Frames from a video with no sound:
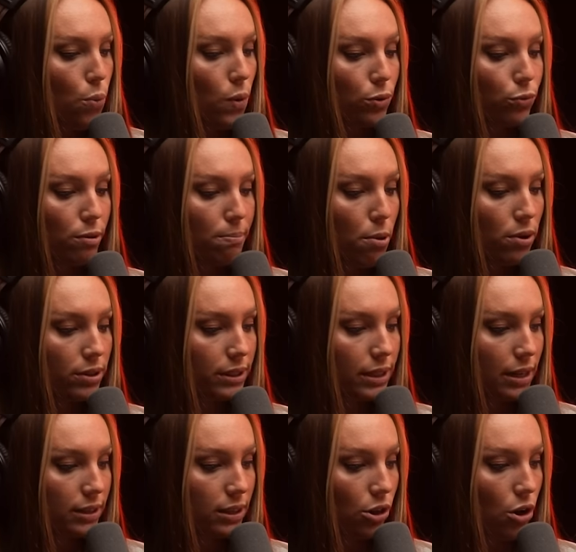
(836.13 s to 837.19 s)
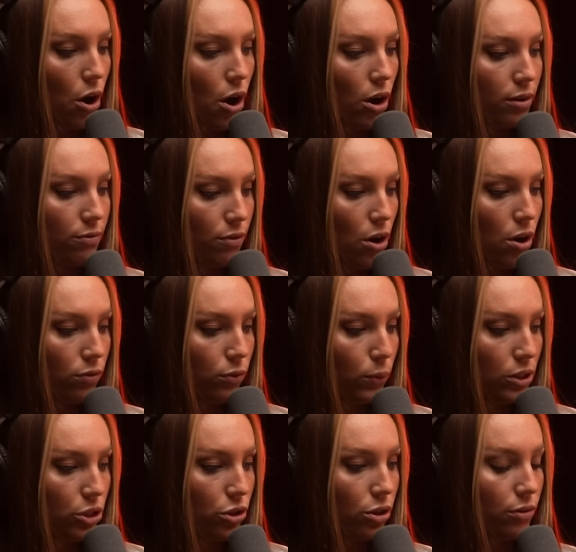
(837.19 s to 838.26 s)
One report says the car involved
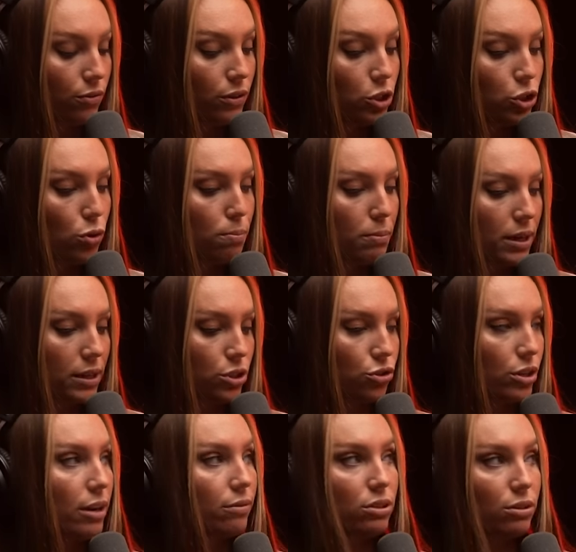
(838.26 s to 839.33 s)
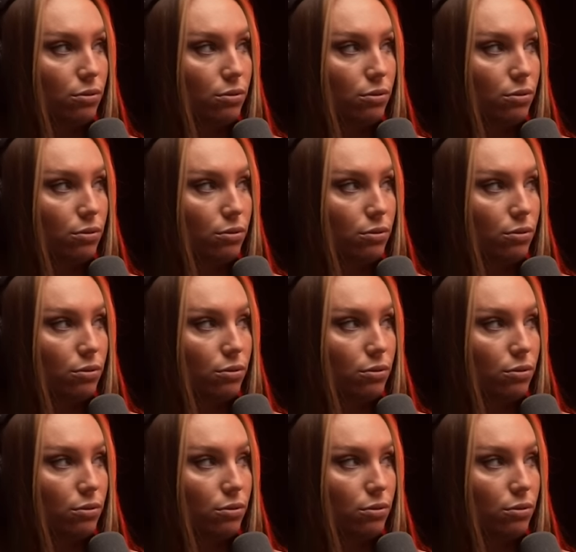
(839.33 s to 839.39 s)
was her official Ministry of